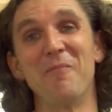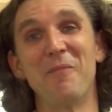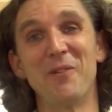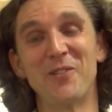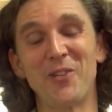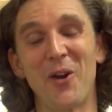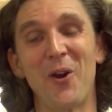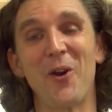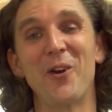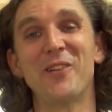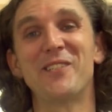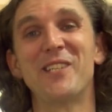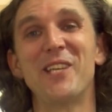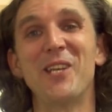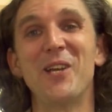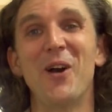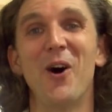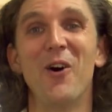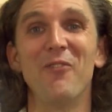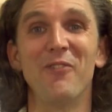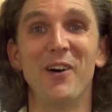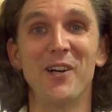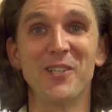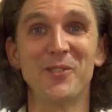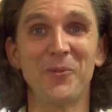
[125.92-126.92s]
the majority
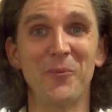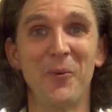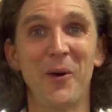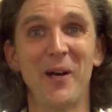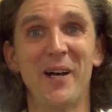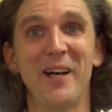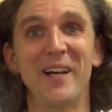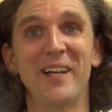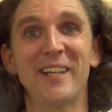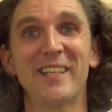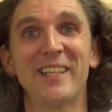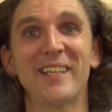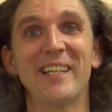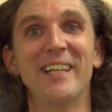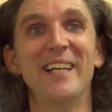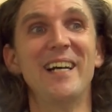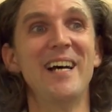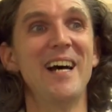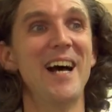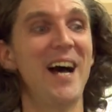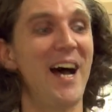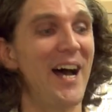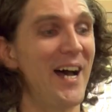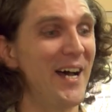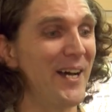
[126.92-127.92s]
of us work.
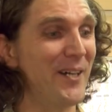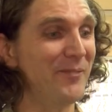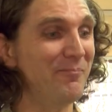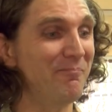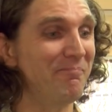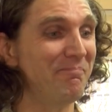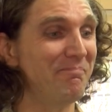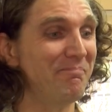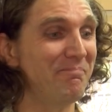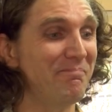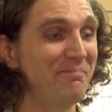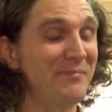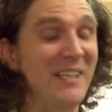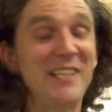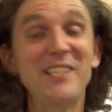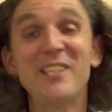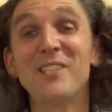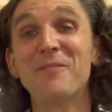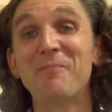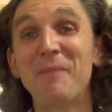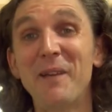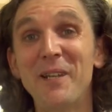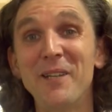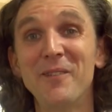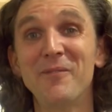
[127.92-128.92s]
Um, this
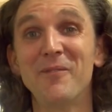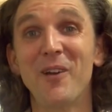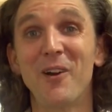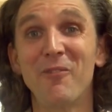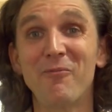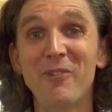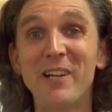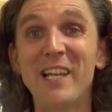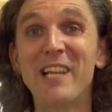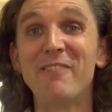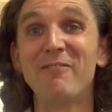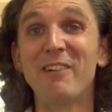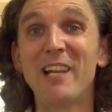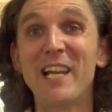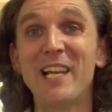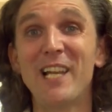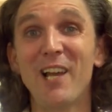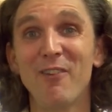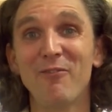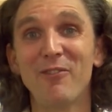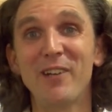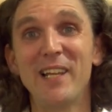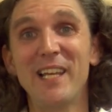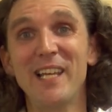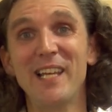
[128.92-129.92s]
has been a really, really
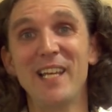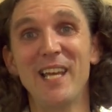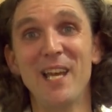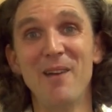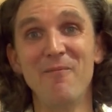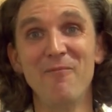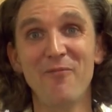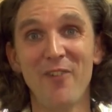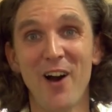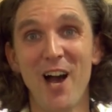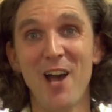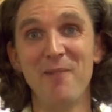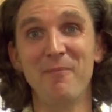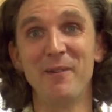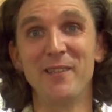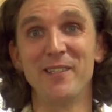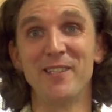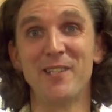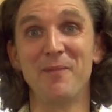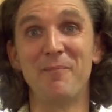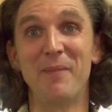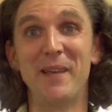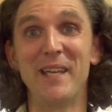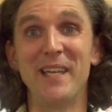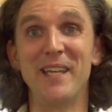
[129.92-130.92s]
lovely environment
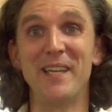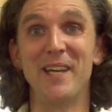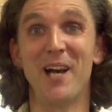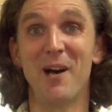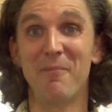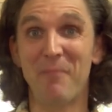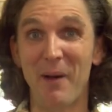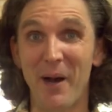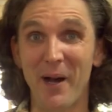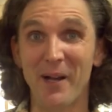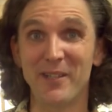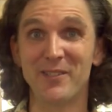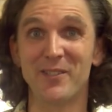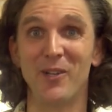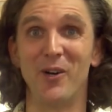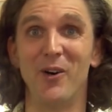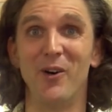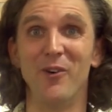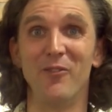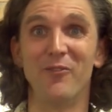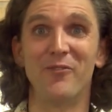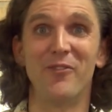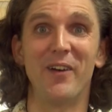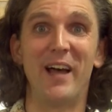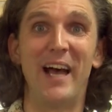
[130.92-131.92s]
to be a part
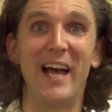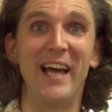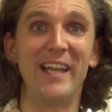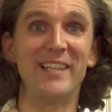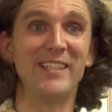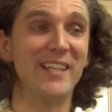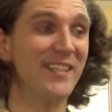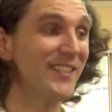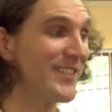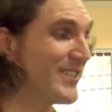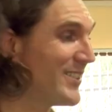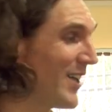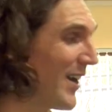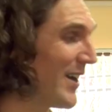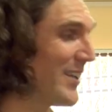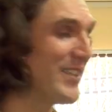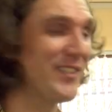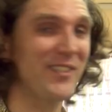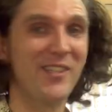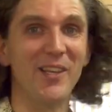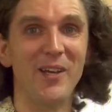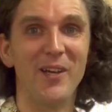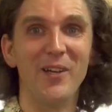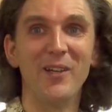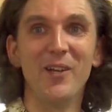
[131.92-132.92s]
of, and it's nice
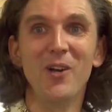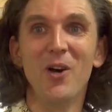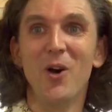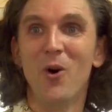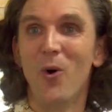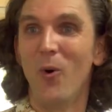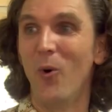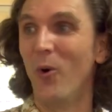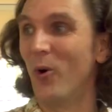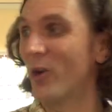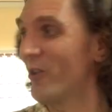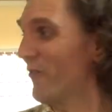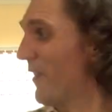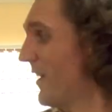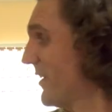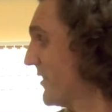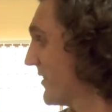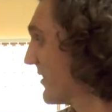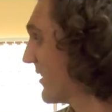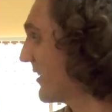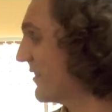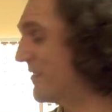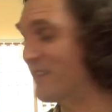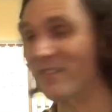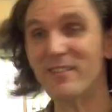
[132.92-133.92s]
that all of
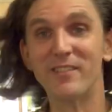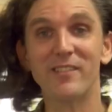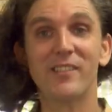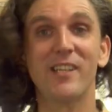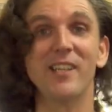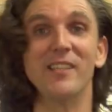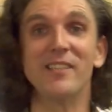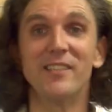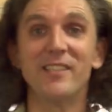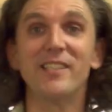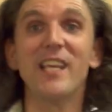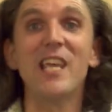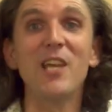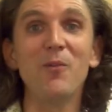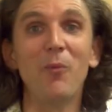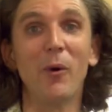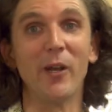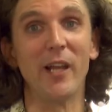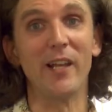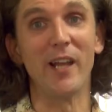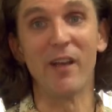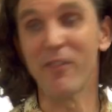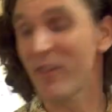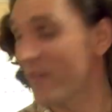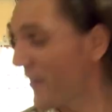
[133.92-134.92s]
us can, can see one
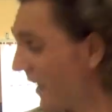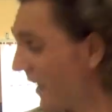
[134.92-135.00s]
another.